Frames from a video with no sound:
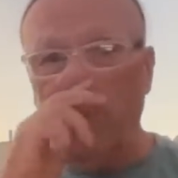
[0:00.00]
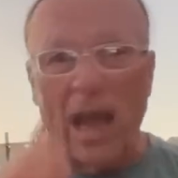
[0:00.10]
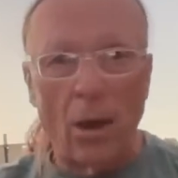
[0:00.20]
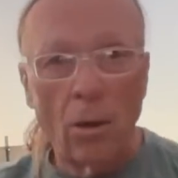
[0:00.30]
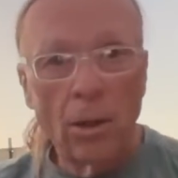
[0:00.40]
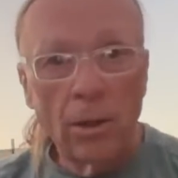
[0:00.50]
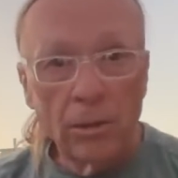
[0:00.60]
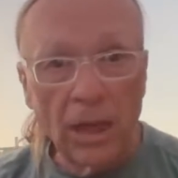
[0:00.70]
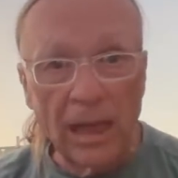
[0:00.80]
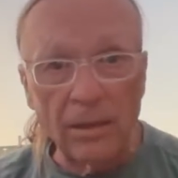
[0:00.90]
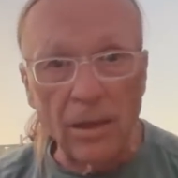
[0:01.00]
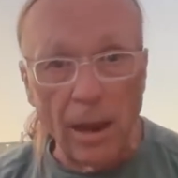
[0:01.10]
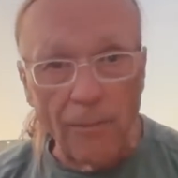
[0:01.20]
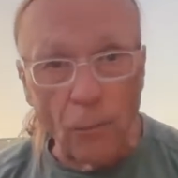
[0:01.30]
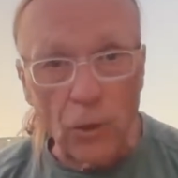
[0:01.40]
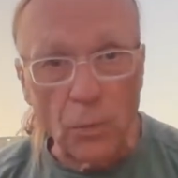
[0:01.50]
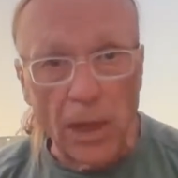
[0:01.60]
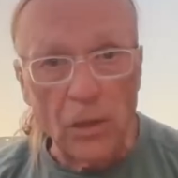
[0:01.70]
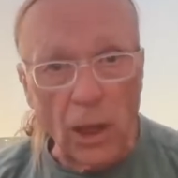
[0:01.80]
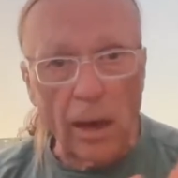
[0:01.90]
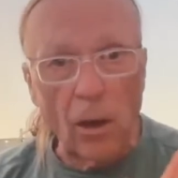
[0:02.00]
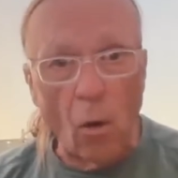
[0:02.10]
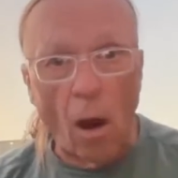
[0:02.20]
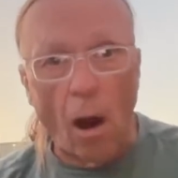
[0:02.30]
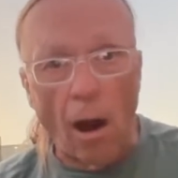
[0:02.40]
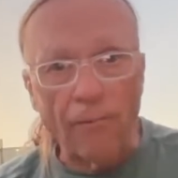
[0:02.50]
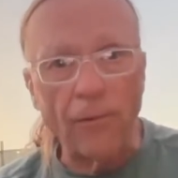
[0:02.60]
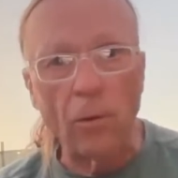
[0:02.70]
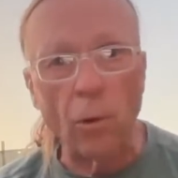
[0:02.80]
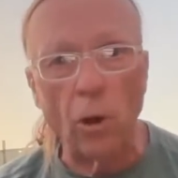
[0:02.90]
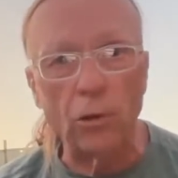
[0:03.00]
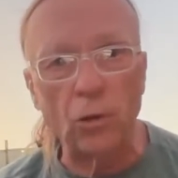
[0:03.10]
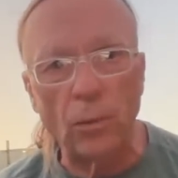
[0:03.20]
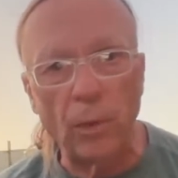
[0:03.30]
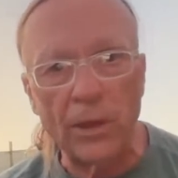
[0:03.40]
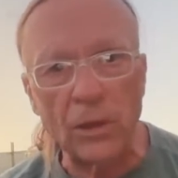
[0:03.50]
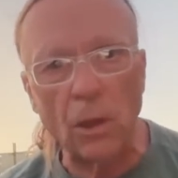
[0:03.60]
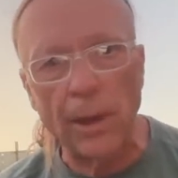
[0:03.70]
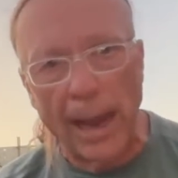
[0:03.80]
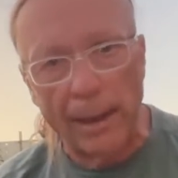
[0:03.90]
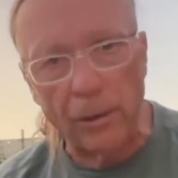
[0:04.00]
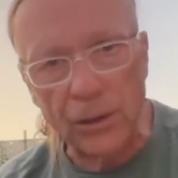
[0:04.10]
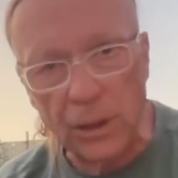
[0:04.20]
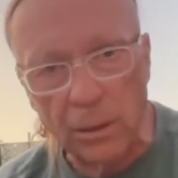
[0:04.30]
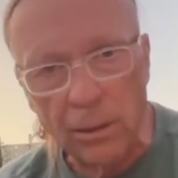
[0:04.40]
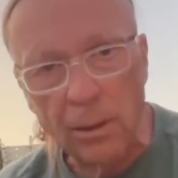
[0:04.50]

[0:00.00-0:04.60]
Now, to get to the Air Force Base, you got to go off a road to a place called Anderson.